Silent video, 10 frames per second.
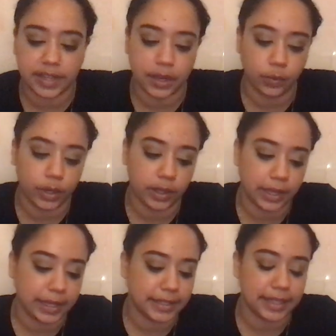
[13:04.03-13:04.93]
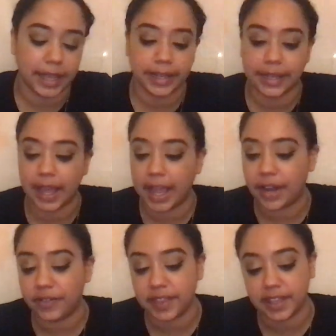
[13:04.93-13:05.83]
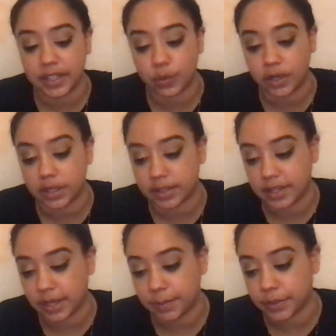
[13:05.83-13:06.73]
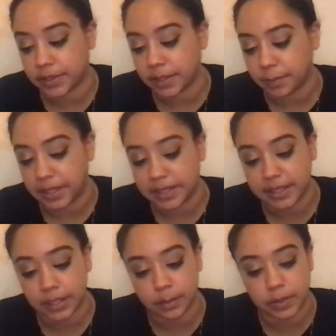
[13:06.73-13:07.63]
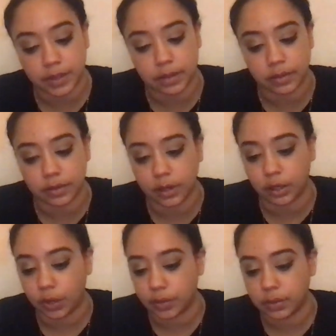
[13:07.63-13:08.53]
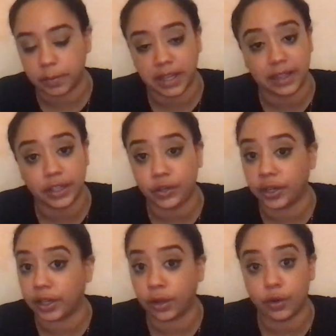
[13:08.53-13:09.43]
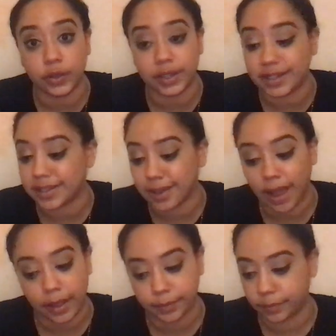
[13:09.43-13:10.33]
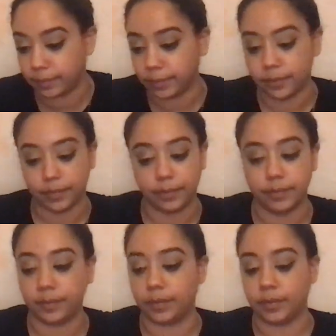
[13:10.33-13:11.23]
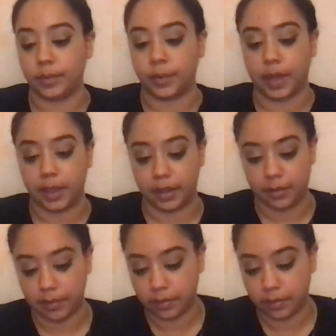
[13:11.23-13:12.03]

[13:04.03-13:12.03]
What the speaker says: got to realize that not everything is what it seems. So something seems, you know, to be glittering and gold, and it's not. Okay.